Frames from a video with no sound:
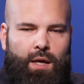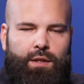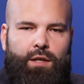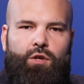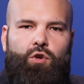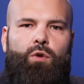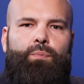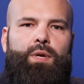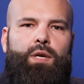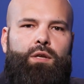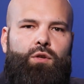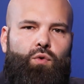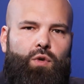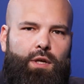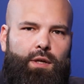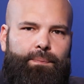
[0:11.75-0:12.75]
The European
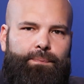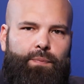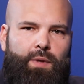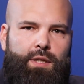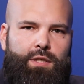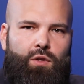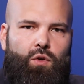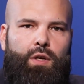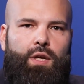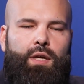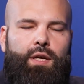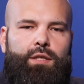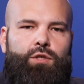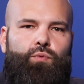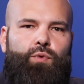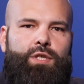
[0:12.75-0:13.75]
Union is looking
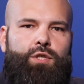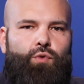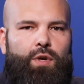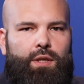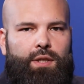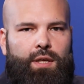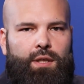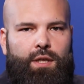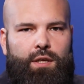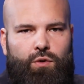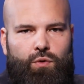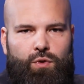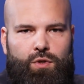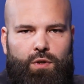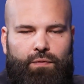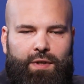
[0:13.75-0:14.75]
into restricting the
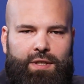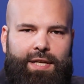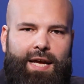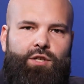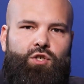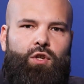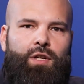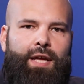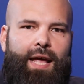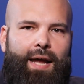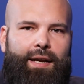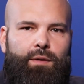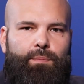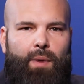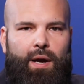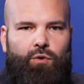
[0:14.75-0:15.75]
use of intentionally
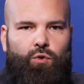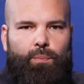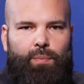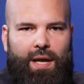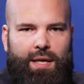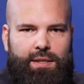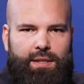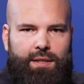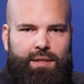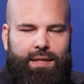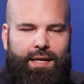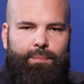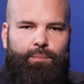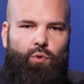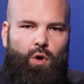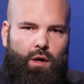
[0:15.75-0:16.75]
added microplastics
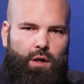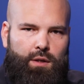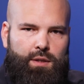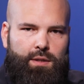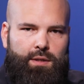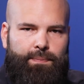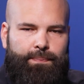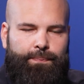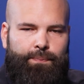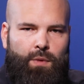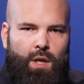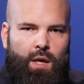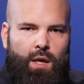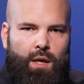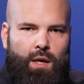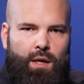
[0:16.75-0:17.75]
in products.
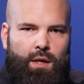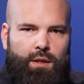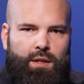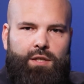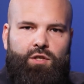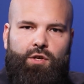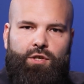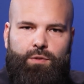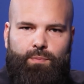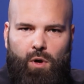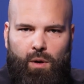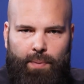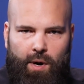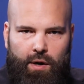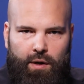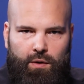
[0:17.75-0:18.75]
These are small
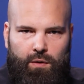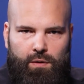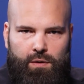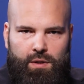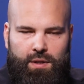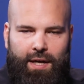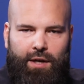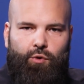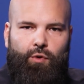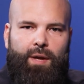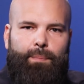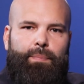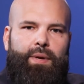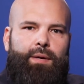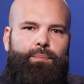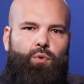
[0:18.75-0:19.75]
particles that
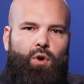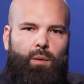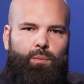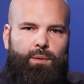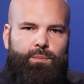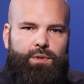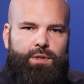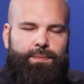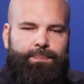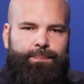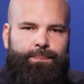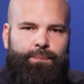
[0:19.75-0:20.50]
create big problems.